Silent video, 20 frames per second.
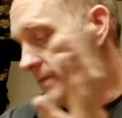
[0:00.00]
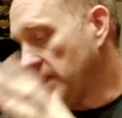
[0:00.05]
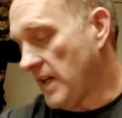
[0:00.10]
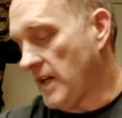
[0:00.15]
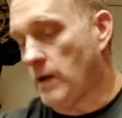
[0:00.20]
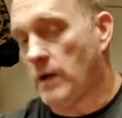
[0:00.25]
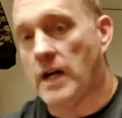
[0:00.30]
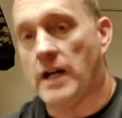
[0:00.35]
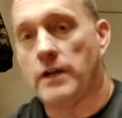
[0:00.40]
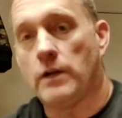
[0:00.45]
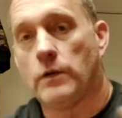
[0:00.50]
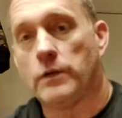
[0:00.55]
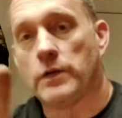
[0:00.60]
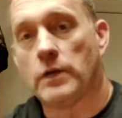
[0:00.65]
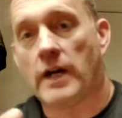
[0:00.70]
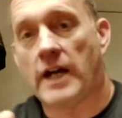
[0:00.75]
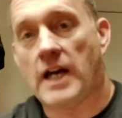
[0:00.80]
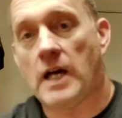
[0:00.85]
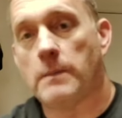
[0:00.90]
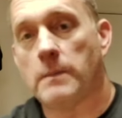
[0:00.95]
Now, I don't
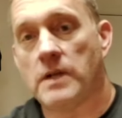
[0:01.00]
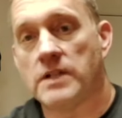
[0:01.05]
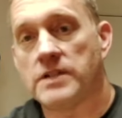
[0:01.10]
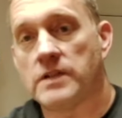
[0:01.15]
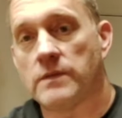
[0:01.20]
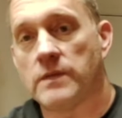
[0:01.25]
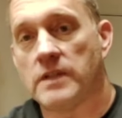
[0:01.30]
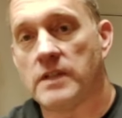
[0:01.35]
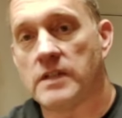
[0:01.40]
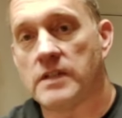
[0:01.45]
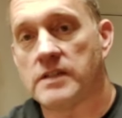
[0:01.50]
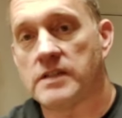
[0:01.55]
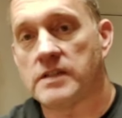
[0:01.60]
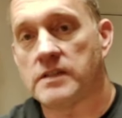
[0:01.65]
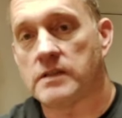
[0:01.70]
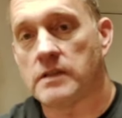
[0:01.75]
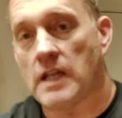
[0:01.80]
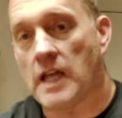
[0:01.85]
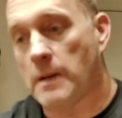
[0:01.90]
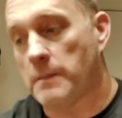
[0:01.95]
know how much of
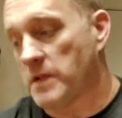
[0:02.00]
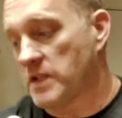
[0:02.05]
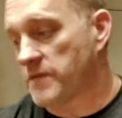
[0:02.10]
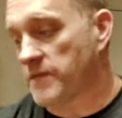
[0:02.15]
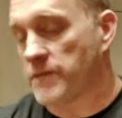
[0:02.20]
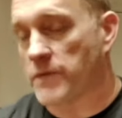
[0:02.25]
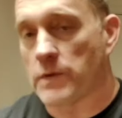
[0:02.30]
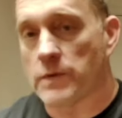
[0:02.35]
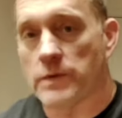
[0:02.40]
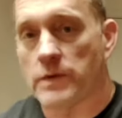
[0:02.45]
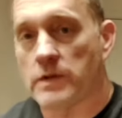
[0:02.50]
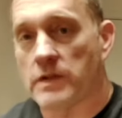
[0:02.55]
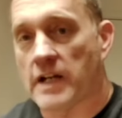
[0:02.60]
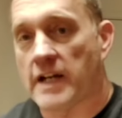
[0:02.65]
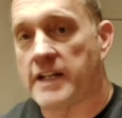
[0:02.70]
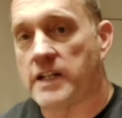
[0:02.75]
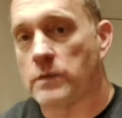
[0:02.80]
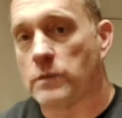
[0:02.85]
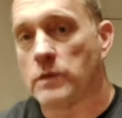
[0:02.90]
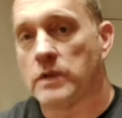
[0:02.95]
this, how much further
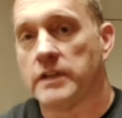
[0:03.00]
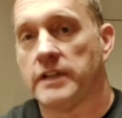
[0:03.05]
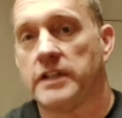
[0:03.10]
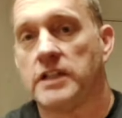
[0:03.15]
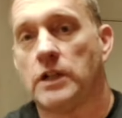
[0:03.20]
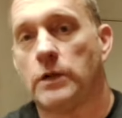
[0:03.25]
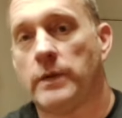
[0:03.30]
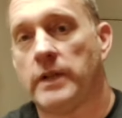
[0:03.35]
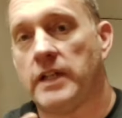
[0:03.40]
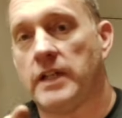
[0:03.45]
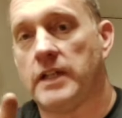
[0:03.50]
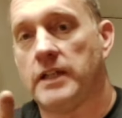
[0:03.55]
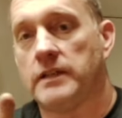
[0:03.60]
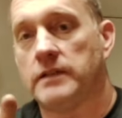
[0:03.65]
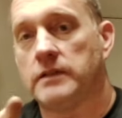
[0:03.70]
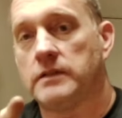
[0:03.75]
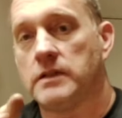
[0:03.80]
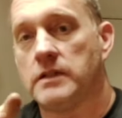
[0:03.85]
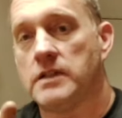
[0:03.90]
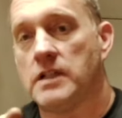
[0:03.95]
I can really go
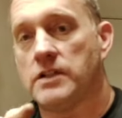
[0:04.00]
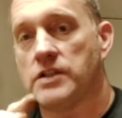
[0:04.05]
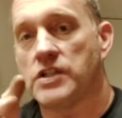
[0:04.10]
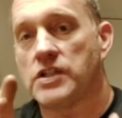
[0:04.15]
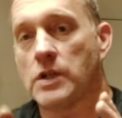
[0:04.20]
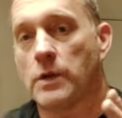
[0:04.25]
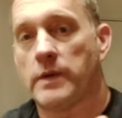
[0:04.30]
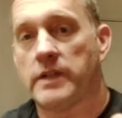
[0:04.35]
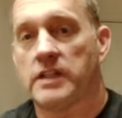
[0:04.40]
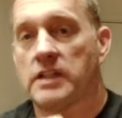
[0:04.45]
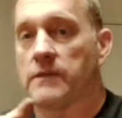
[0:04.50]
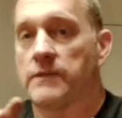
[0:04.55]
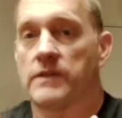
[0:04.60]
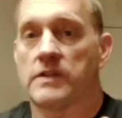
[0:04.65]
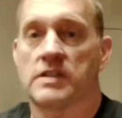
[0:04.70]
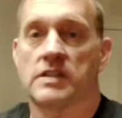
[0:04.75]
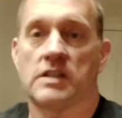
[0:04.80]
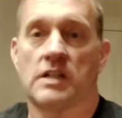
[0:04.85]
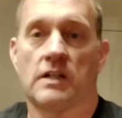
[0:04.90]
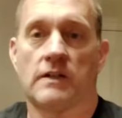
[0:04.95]
in and showing
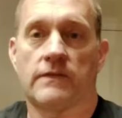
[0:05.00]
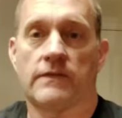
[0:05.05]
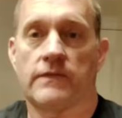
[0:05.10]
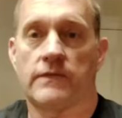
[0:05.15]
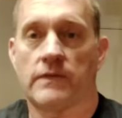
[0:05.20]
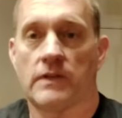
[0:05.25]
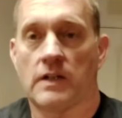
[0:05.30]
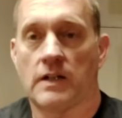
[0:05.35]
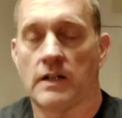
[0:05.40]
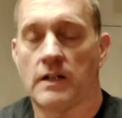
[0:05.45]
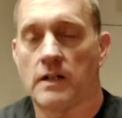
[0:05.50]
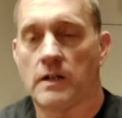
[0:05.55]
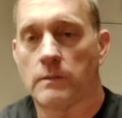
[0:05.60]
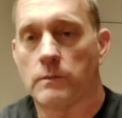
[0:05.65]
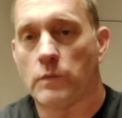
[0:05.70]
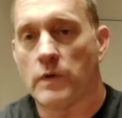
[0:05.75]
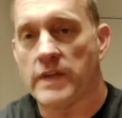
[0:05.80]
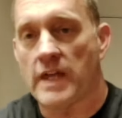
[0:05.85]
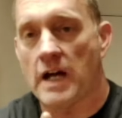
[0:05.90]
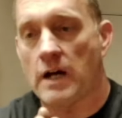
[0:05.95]
different stuff
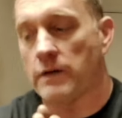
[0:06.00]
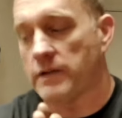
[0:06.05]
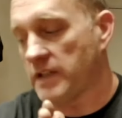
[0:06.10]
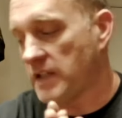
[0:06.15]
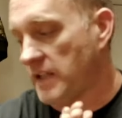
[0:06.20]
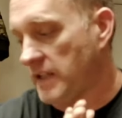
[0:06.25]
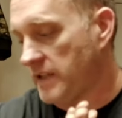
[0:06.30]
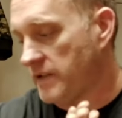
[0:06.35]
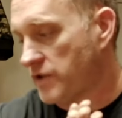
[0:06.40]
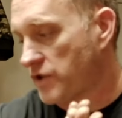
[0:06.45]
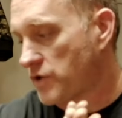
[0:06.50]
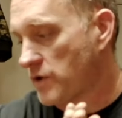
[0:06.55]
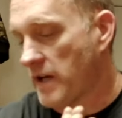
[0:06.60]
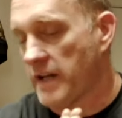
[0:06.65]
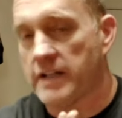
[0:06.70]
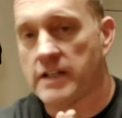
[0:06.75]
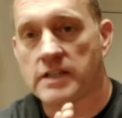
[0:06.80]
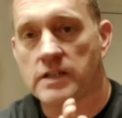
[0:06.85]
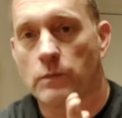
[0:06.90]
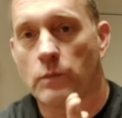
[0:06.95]
um, without getting
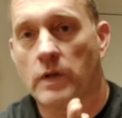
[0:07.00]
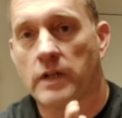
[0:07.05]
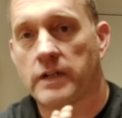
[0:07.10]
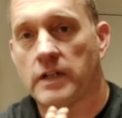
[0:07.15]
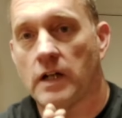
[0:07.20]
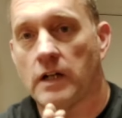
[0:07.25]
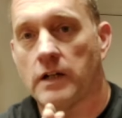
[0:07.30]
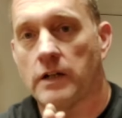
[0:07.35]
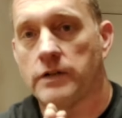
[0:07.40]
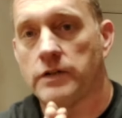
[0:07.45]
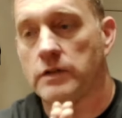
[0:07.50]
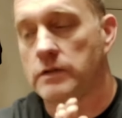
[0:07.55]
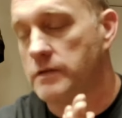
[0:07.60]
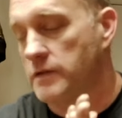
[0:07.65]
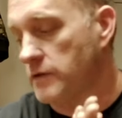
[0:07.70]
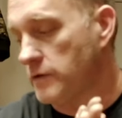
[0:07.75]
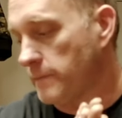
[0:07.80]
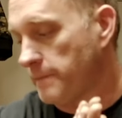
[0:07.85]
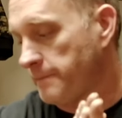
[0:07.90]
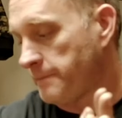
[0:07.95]
strikes and whatnot on
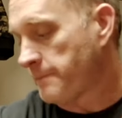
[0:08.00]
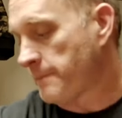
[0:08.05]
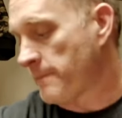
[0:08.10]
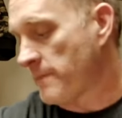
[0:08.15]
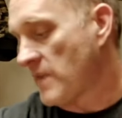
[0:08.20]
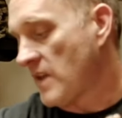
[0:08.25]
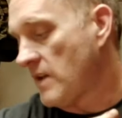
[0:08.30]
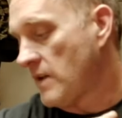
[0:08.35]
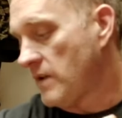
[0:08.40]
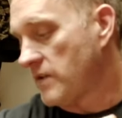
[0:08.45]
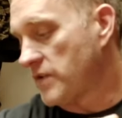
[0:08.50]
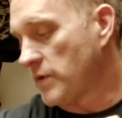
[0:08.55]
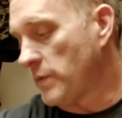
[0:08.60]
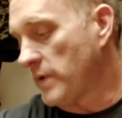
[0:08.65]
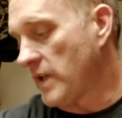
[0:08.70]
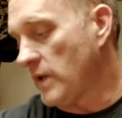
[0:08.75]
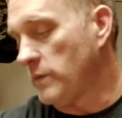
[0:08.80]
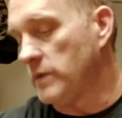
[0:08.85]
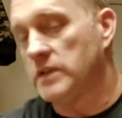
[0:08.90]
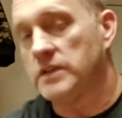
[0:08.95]
YouTube. So
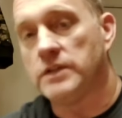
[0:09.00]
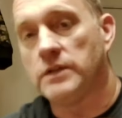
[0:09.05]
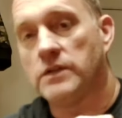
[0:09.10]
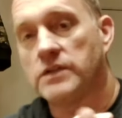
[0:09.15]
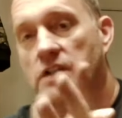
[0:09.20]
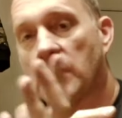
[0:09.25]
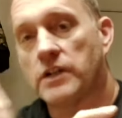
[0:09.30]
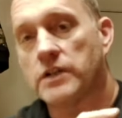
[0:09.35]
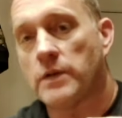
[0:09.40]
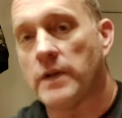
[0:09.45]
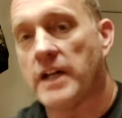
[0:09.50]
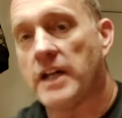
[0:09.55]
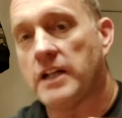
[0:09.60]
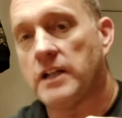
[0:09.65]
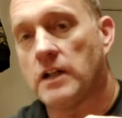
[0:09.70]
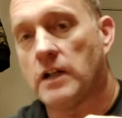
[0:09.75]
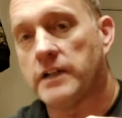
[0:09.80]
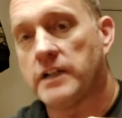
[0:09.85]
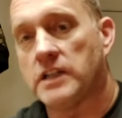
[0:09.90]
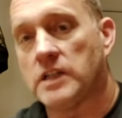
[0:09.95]
what I will do is I'll go ahead
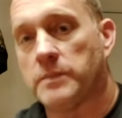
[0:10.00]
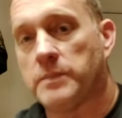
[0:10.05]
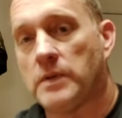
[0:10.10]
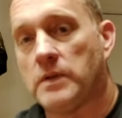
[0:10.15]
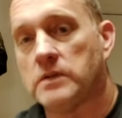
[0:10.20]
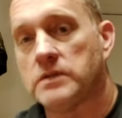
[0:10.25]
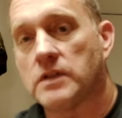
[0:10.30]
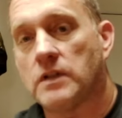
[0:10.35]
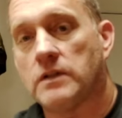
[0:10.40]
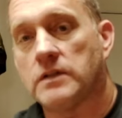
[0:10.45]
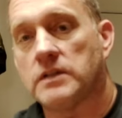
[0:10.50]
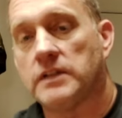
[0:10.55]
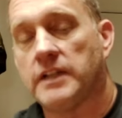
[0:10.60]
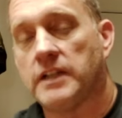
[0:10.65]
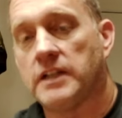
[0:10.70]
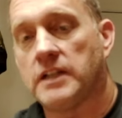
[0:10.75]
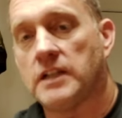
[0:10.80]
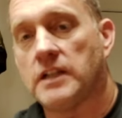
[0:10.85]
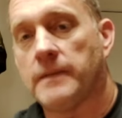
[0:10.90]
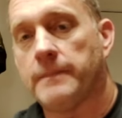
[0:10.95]
and I'll get the bolt all
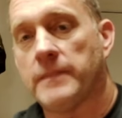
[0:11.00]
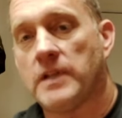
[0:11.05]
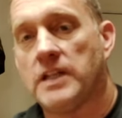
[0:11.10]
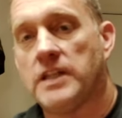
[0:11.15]
cleaned up.